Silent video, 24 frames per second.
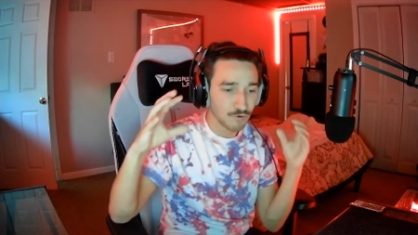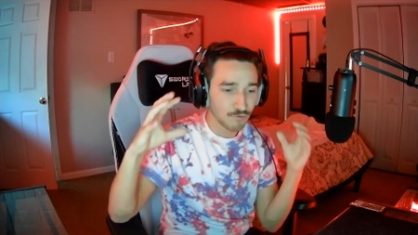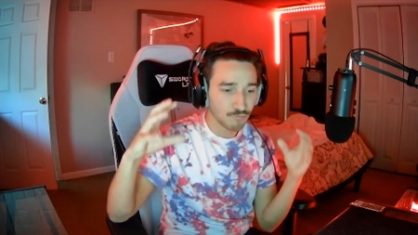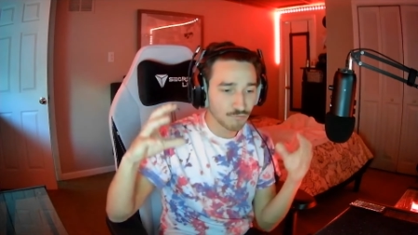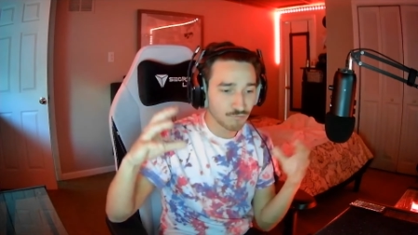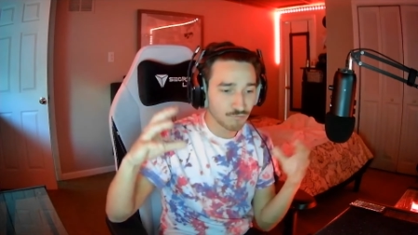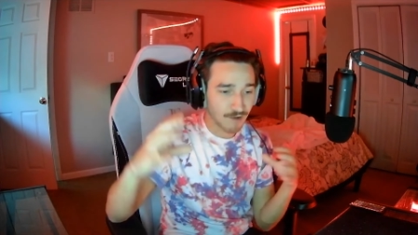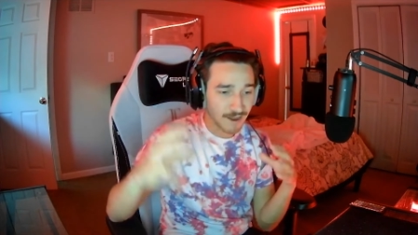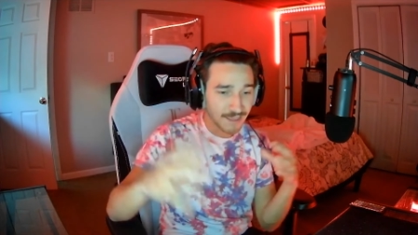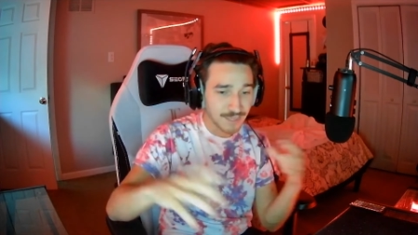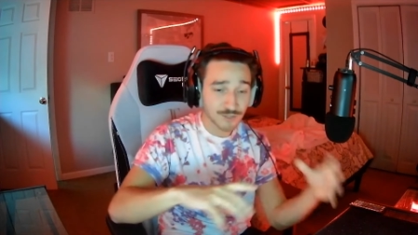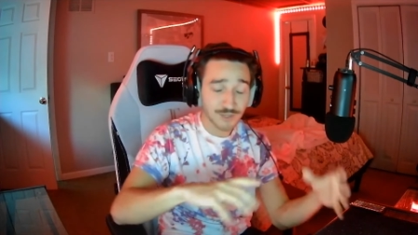
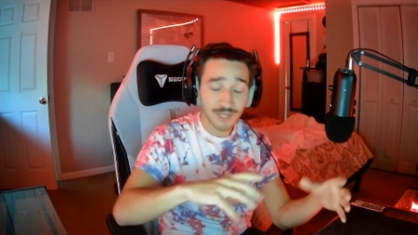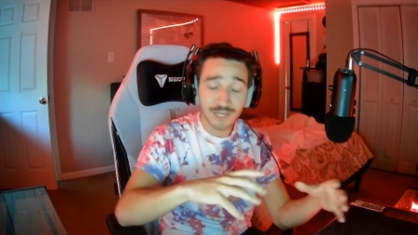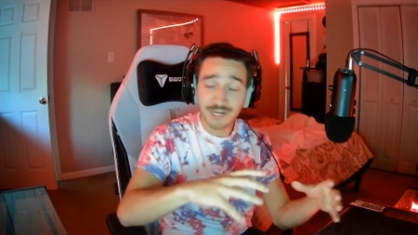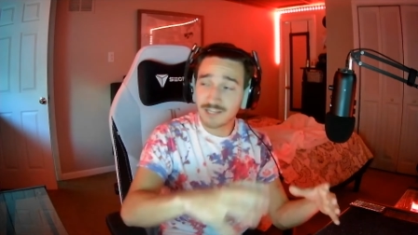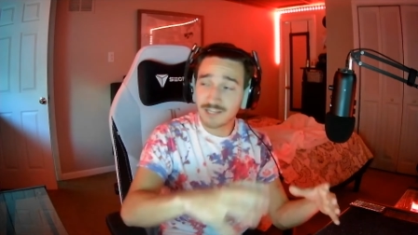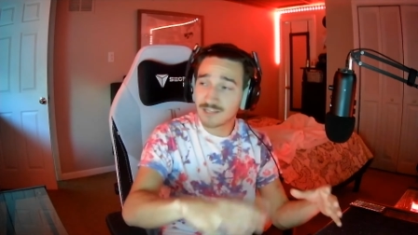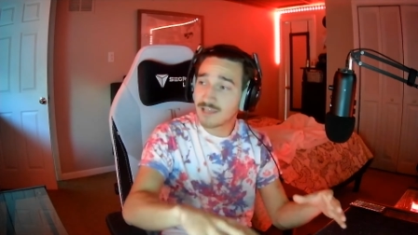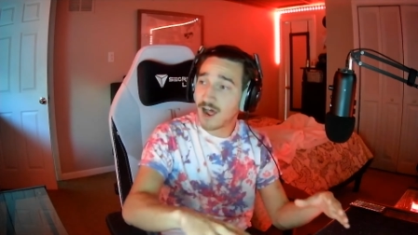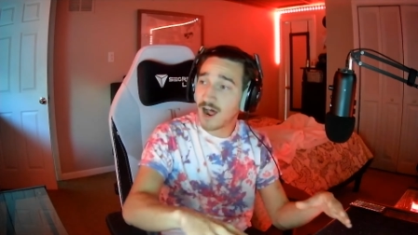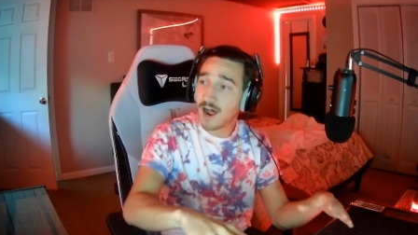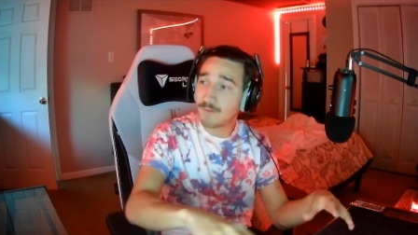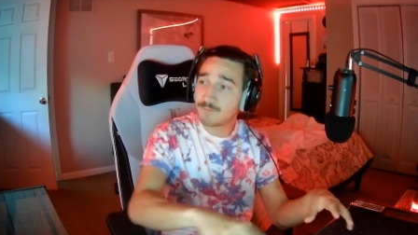
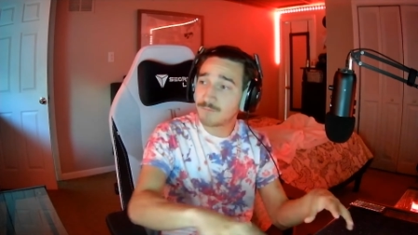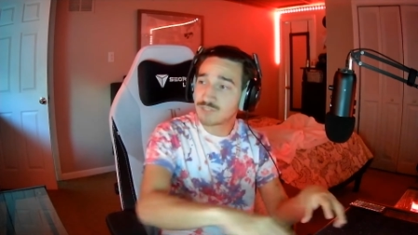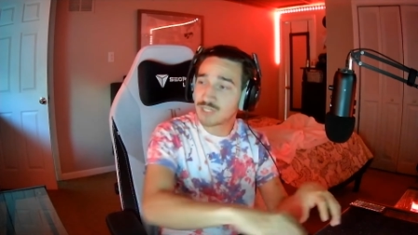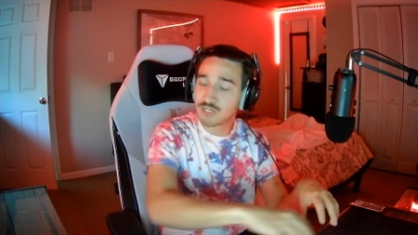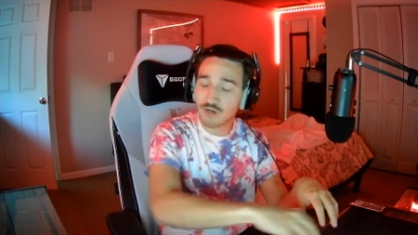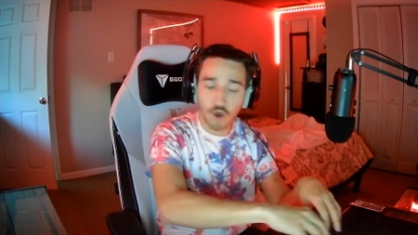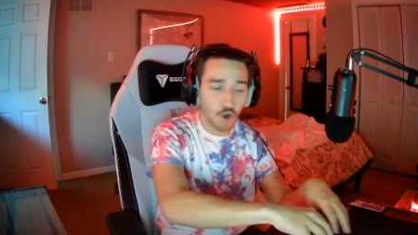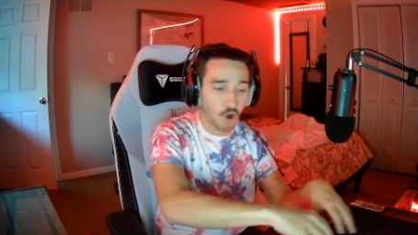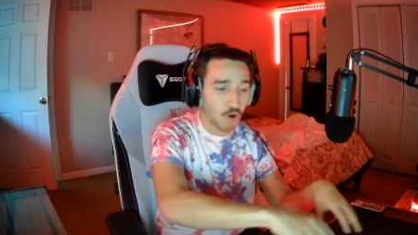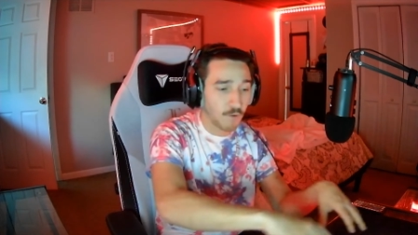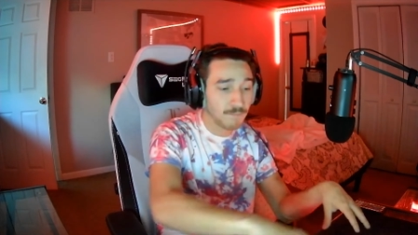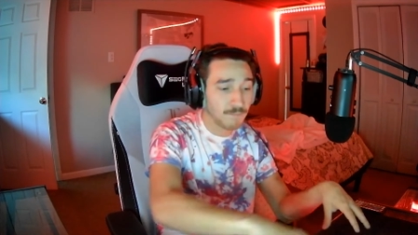regulated comms and
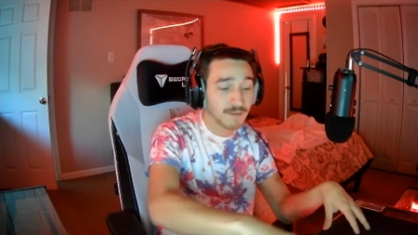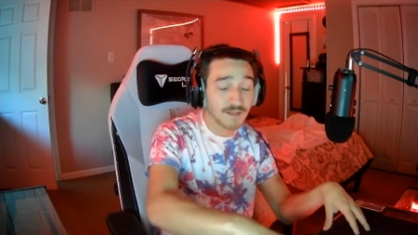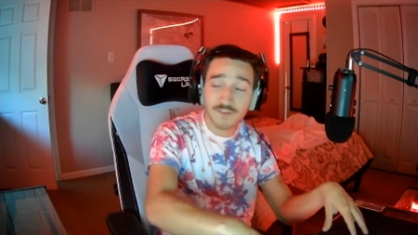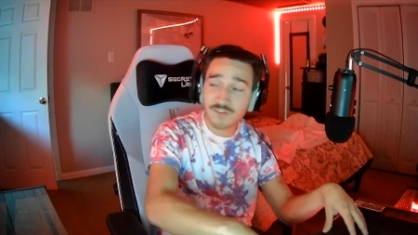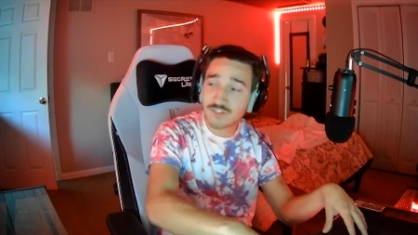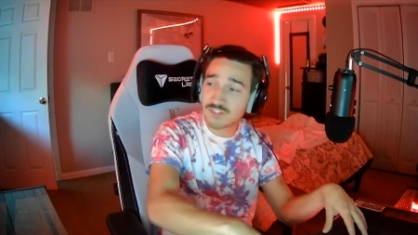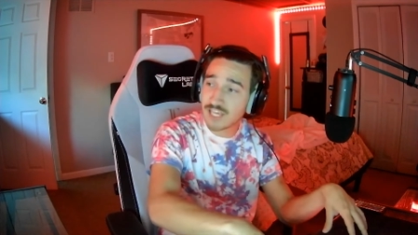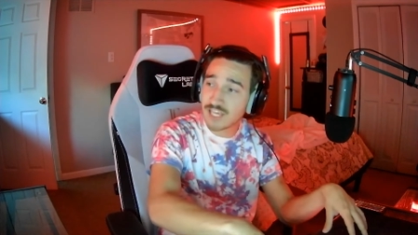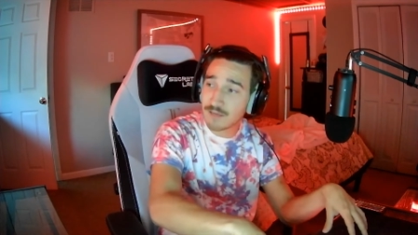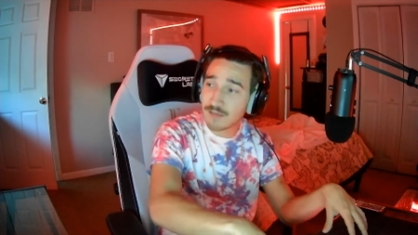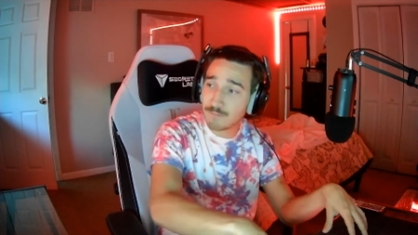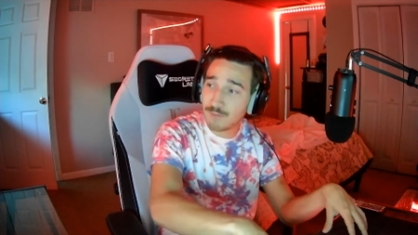all be on the
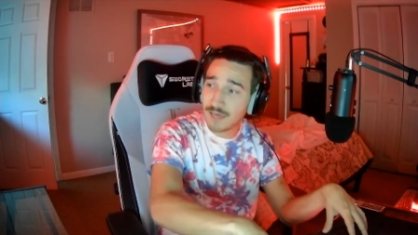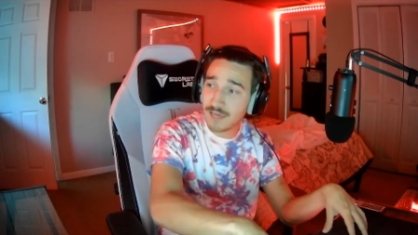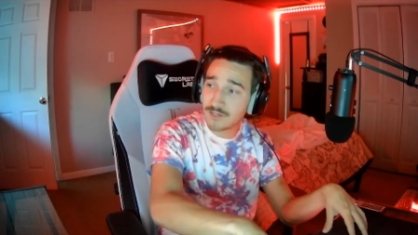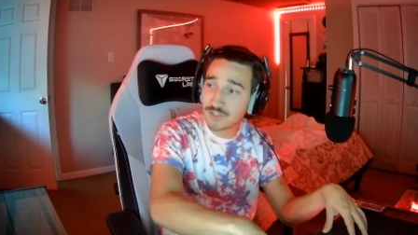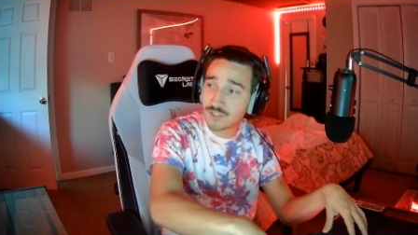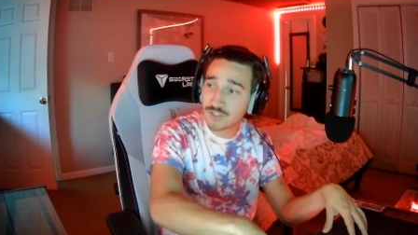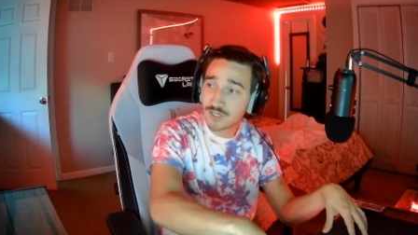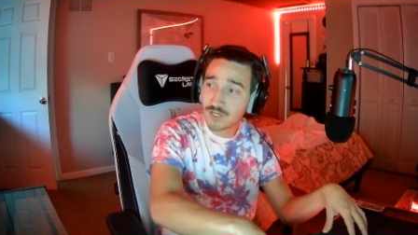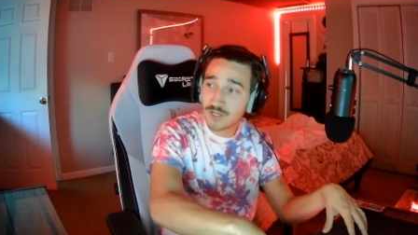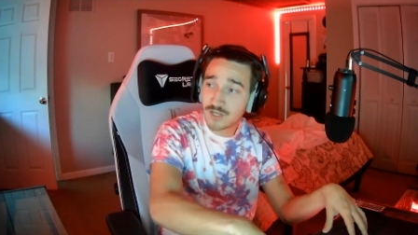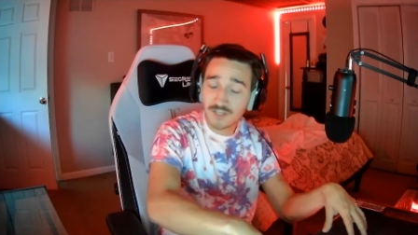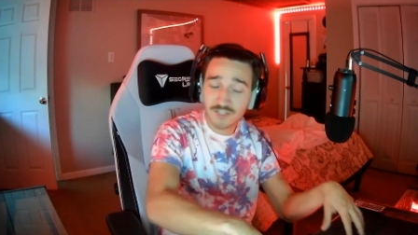same
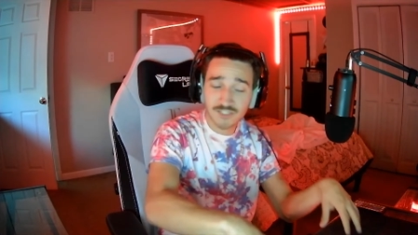page.